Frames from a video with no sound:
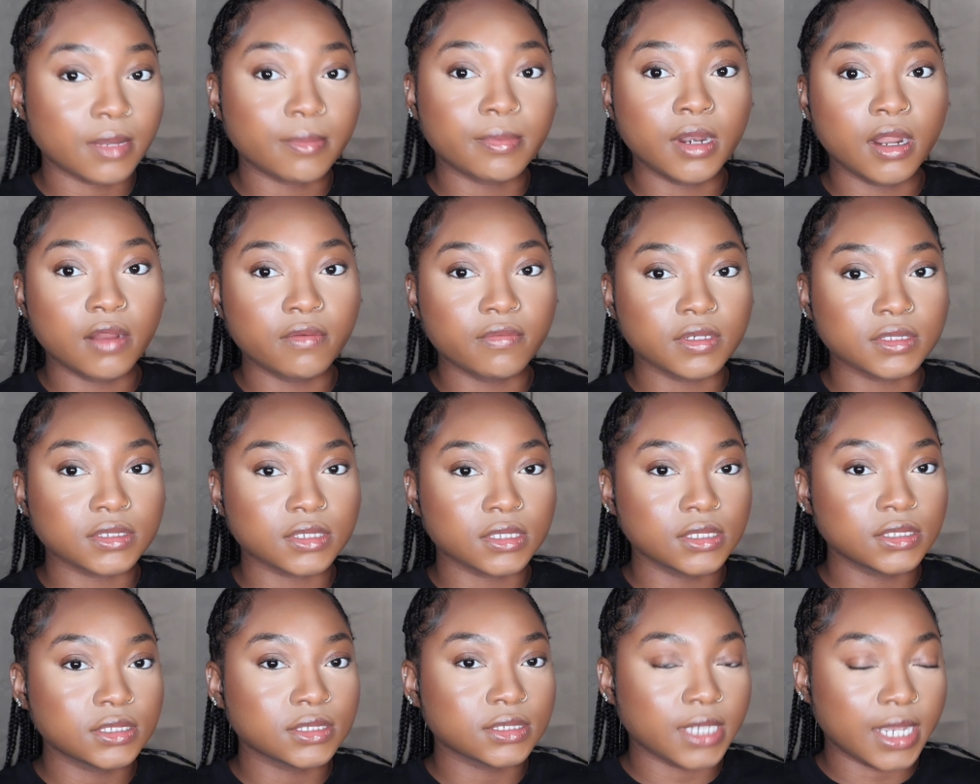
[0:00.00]
I'm nervous
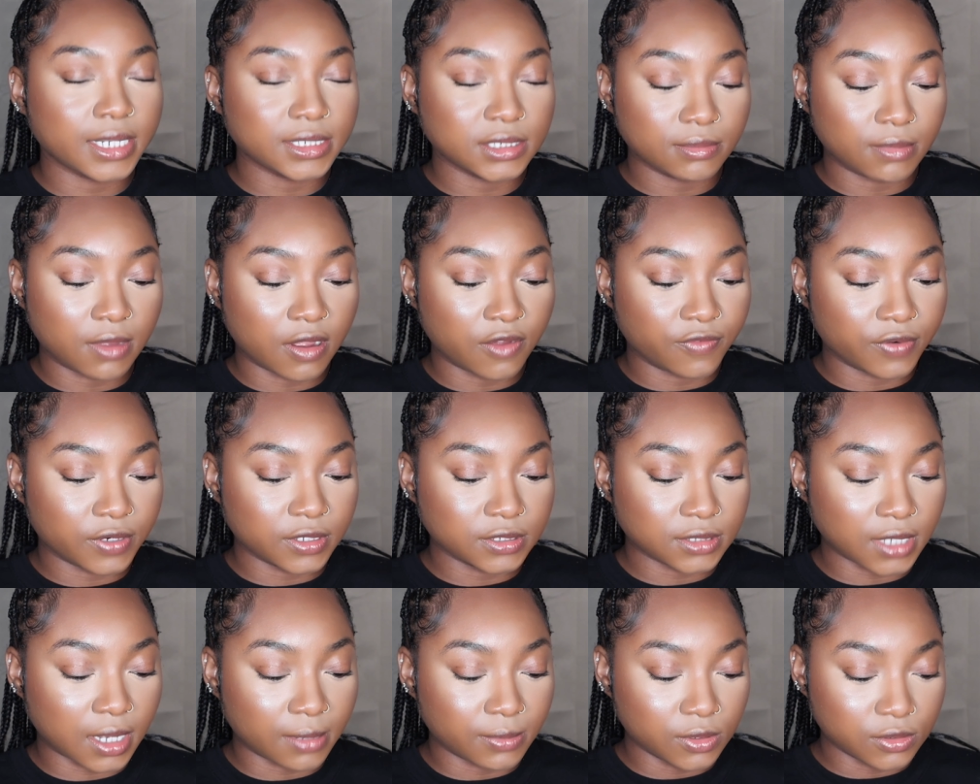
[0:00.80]
because this is actually my
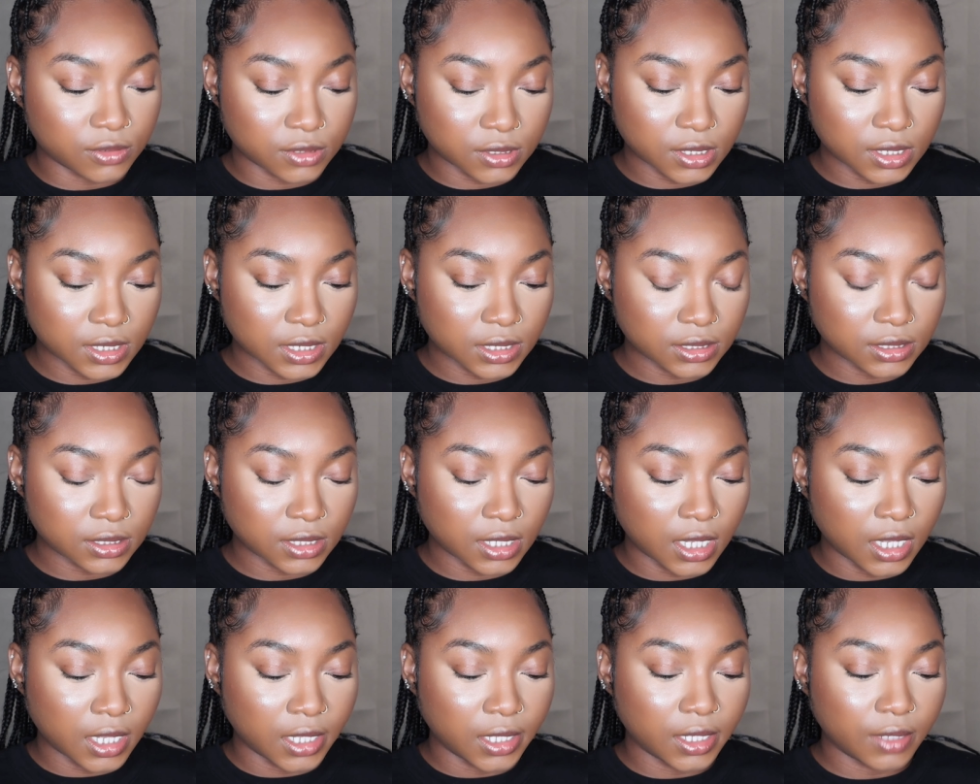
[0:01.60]
first time using this.
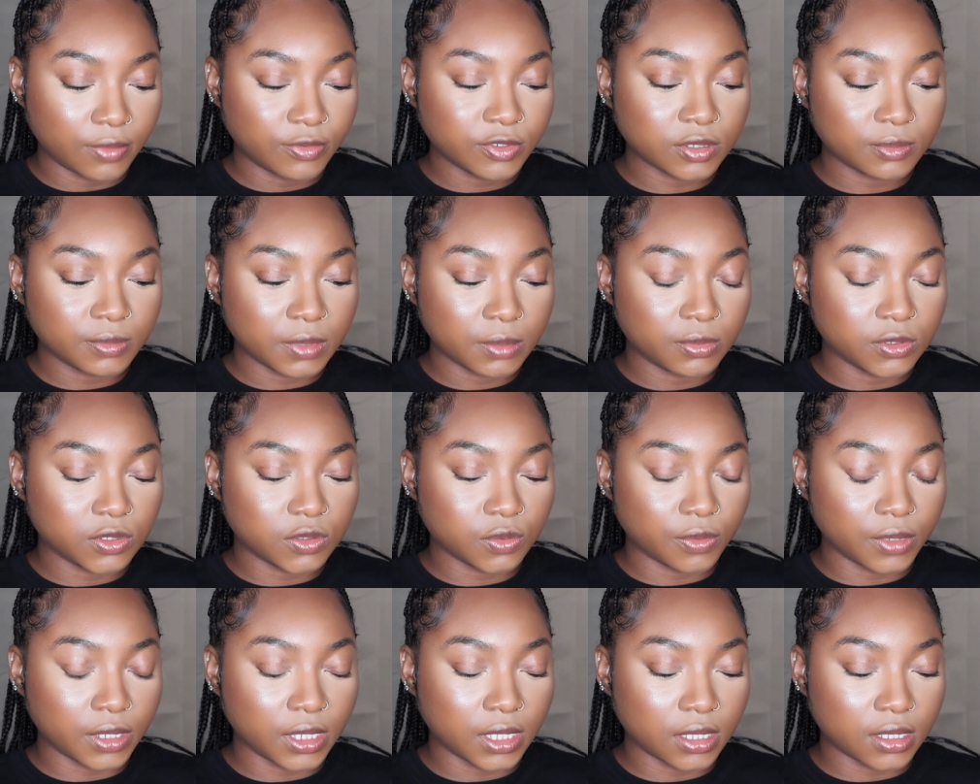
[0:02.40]
It was gonna be
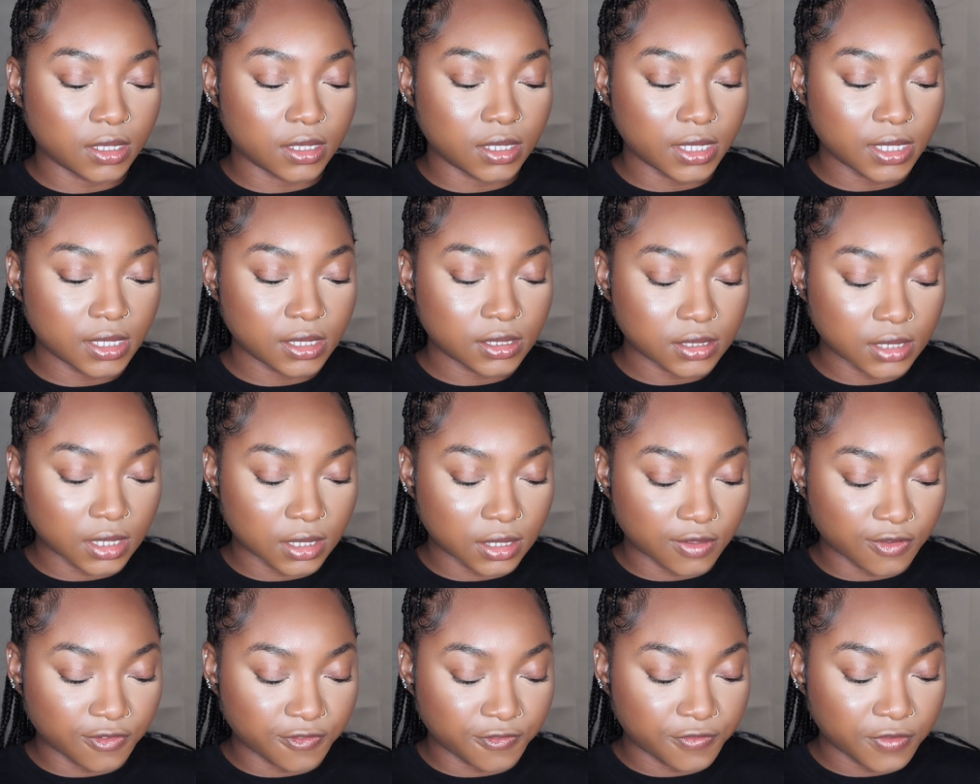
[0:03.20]
between this
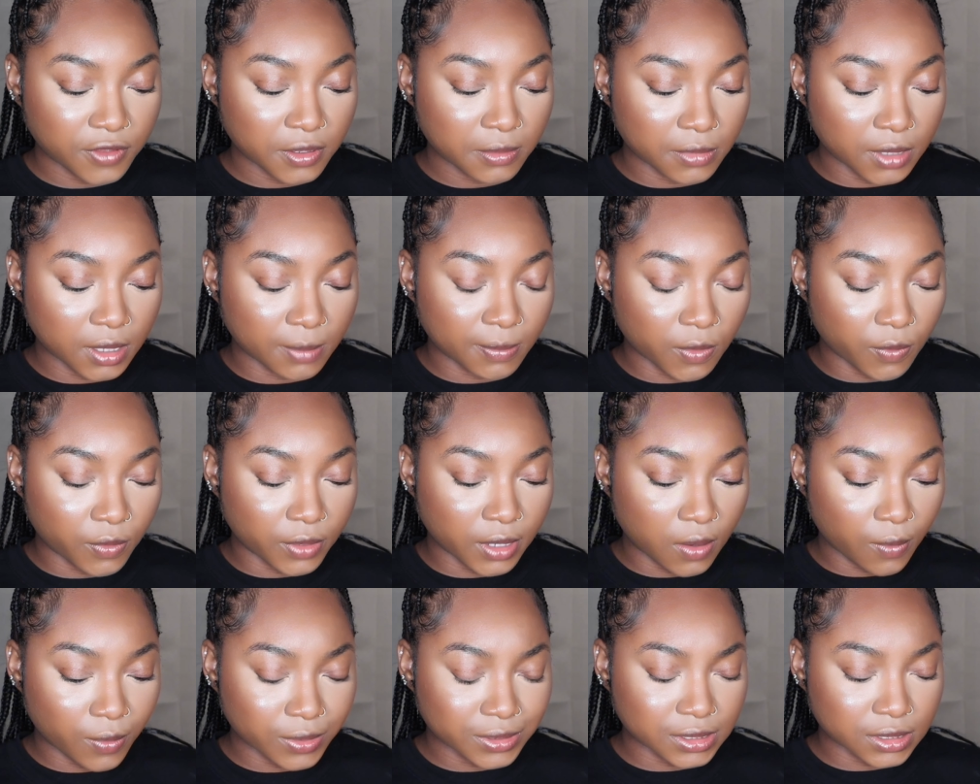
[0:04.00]
and the Fit Me, but
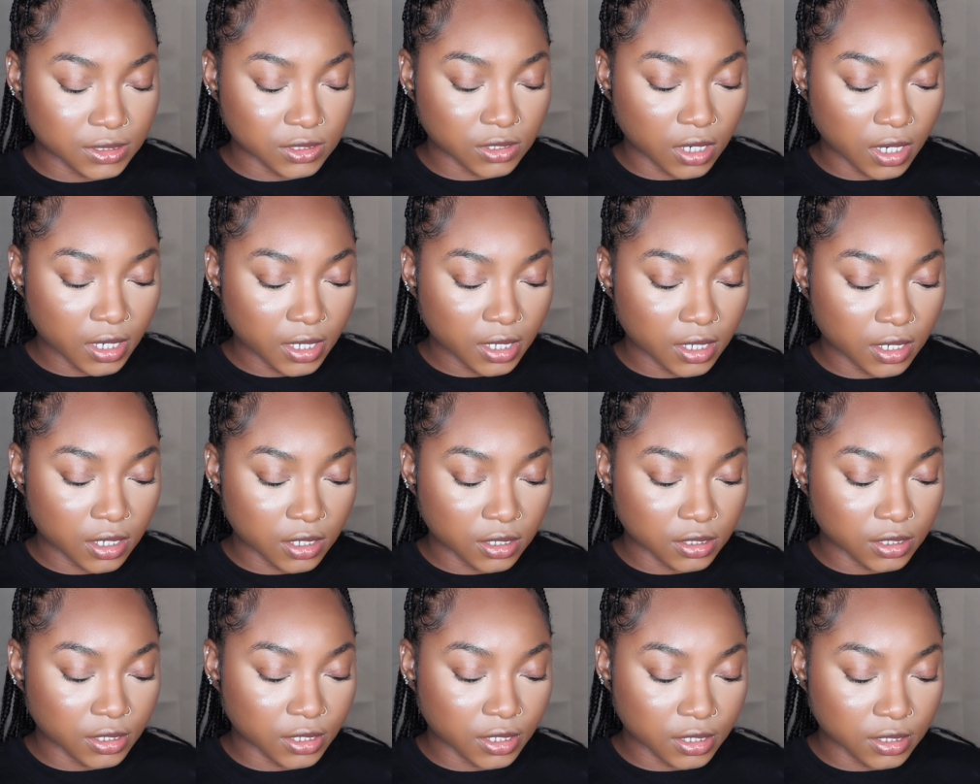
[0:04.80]
when I went to Target
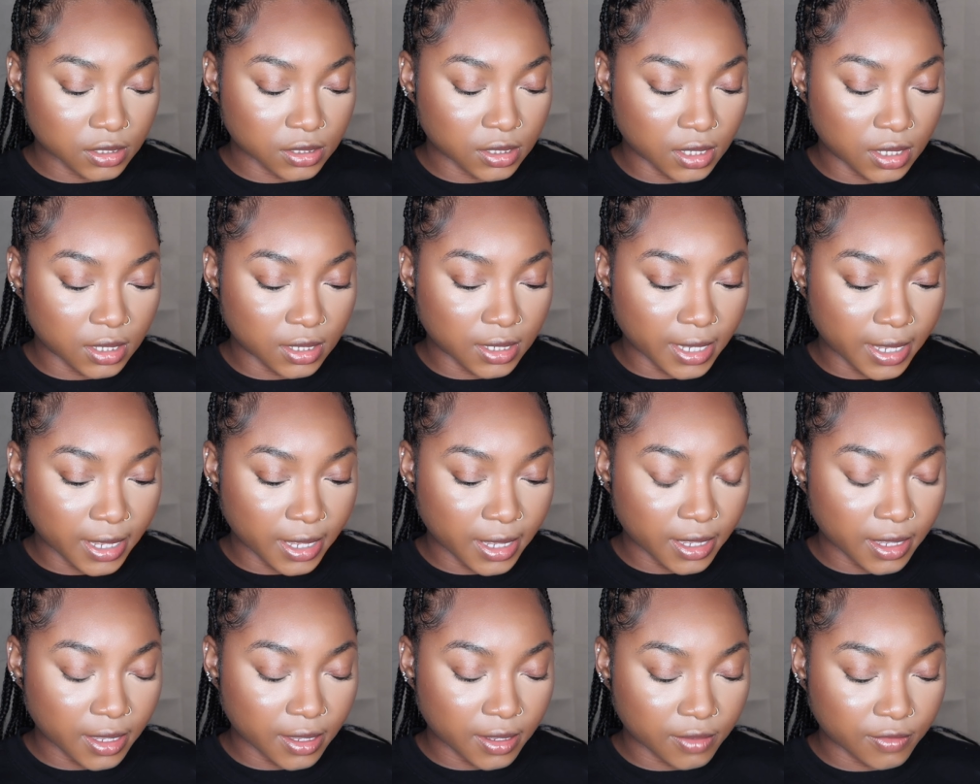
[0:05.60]
earlier, they didn't
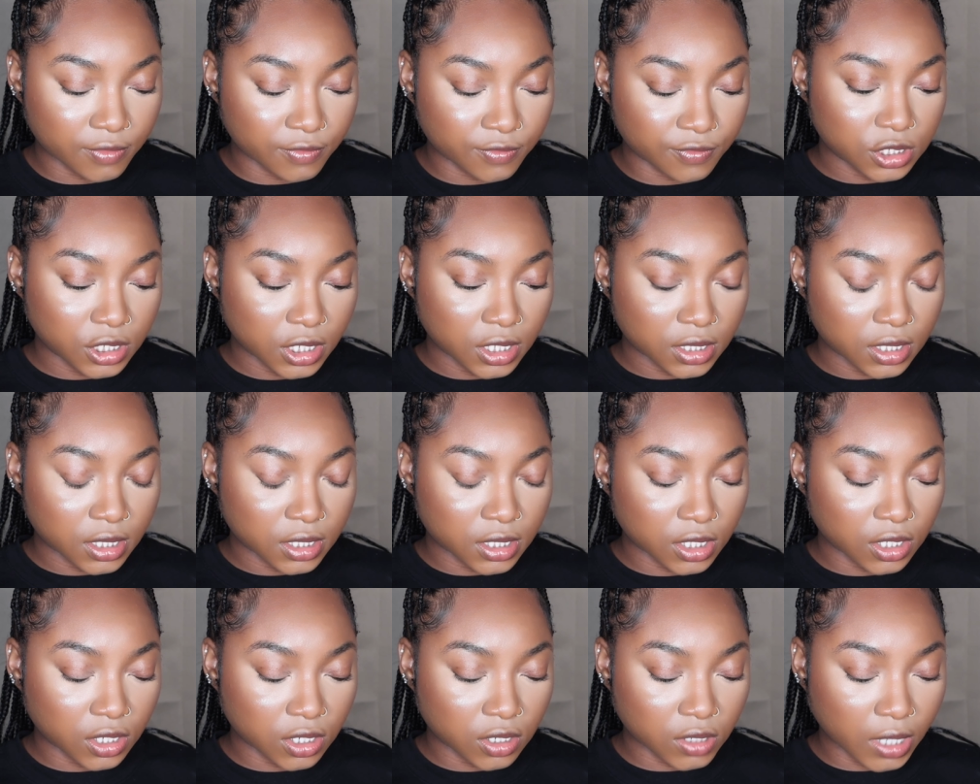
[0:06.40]
have shade
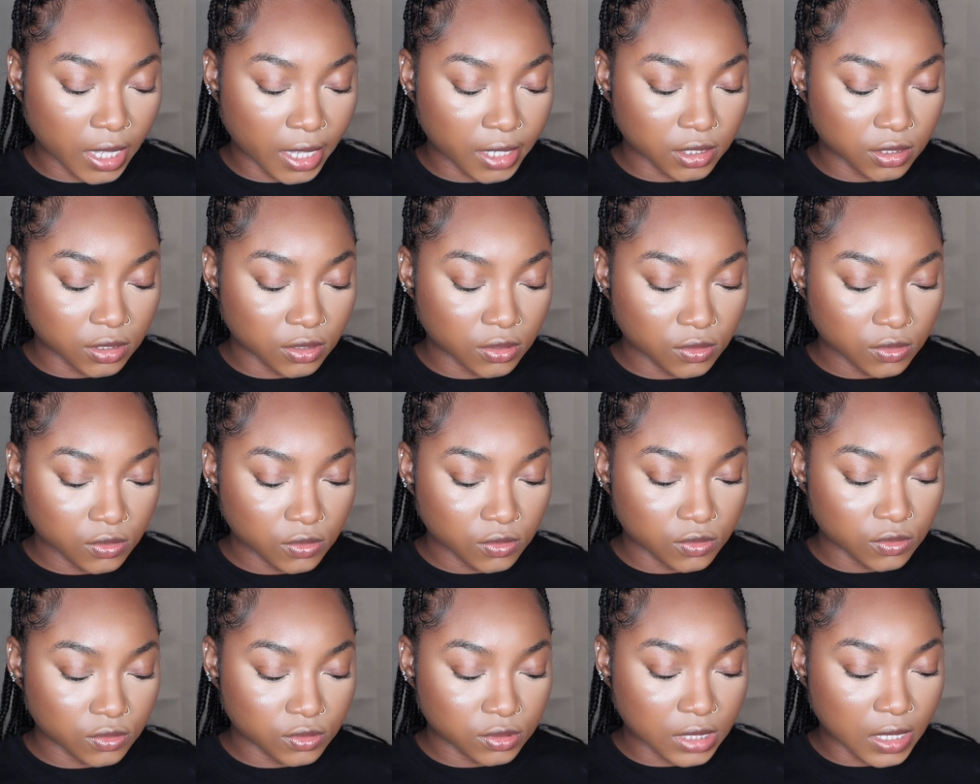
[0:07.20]
that the girl had
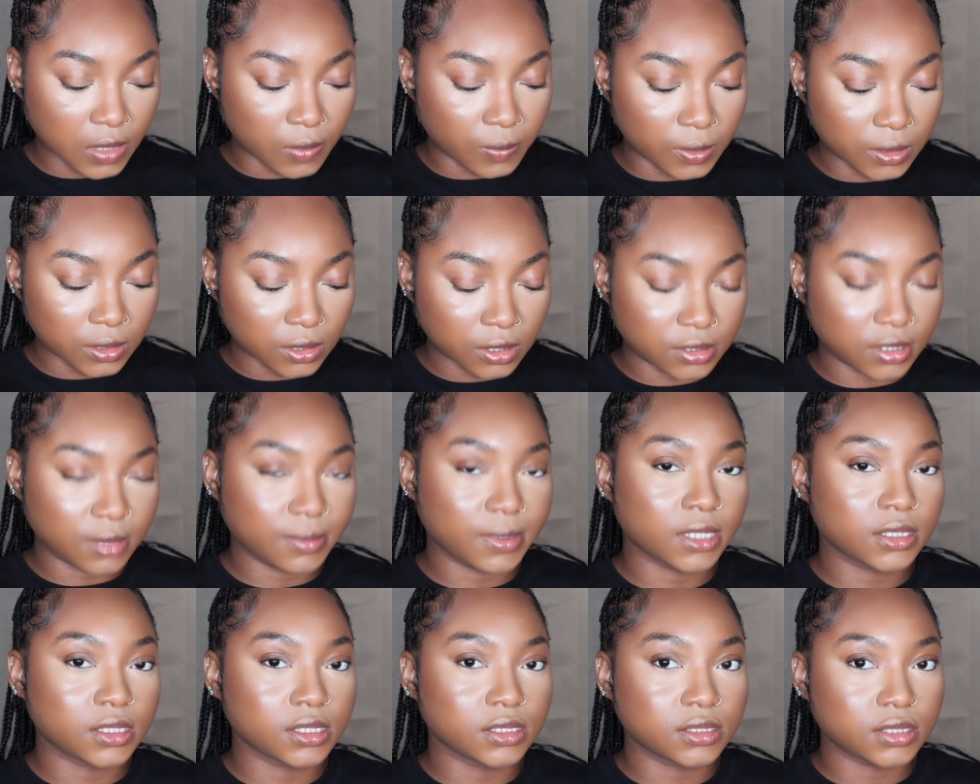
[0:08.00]
used, and we looked
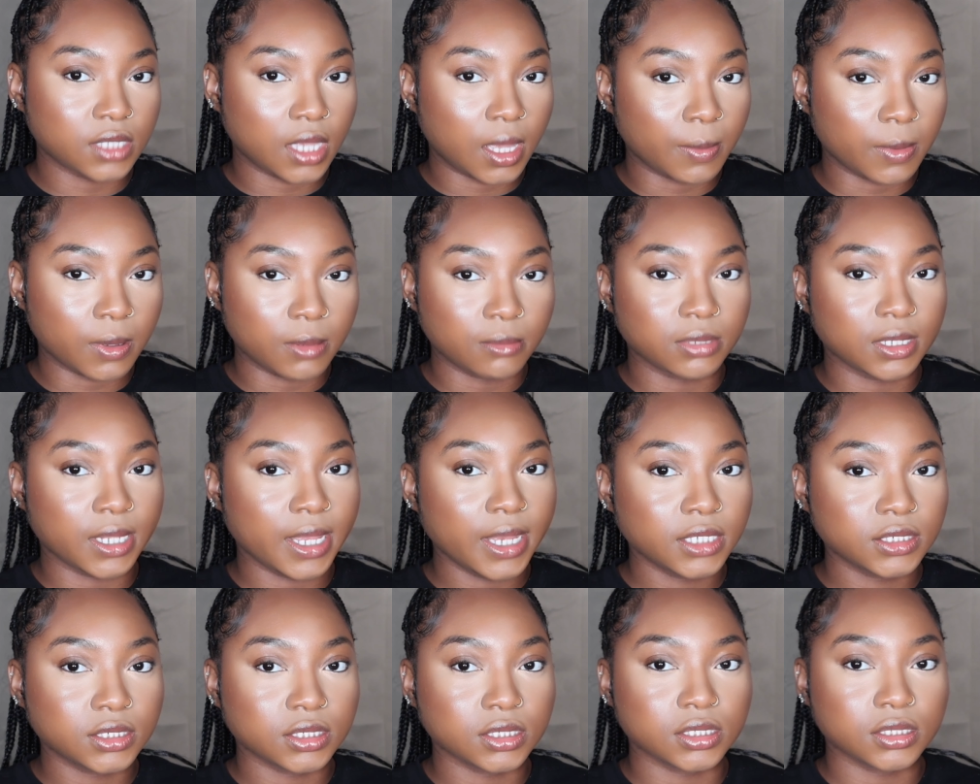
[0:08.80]
about the same
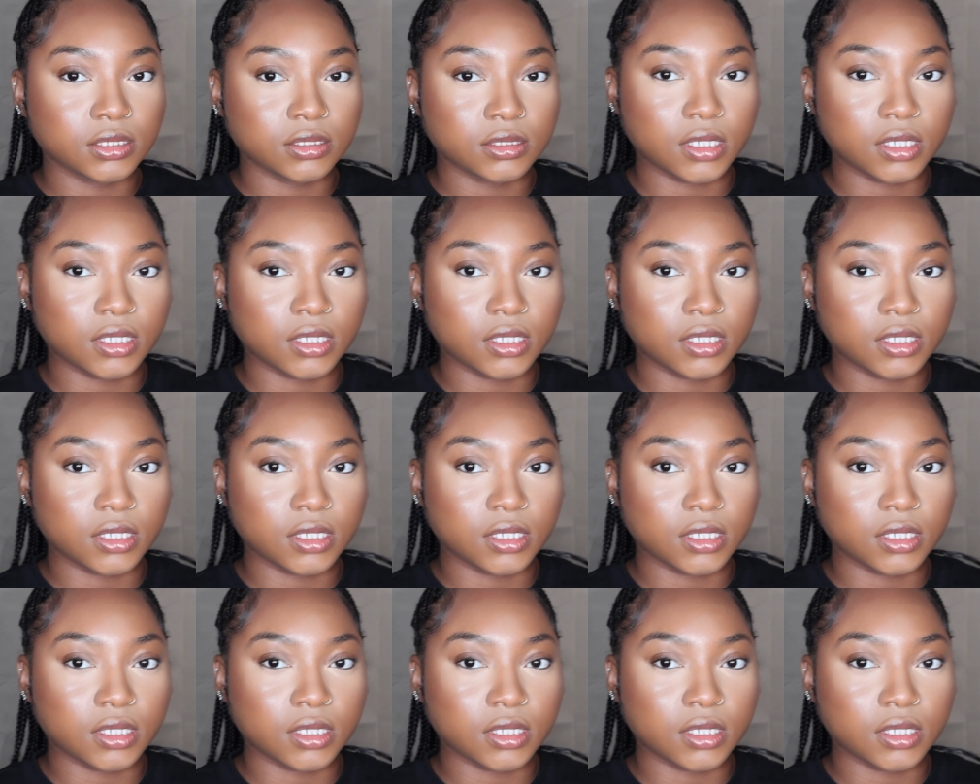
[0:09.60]
complexion.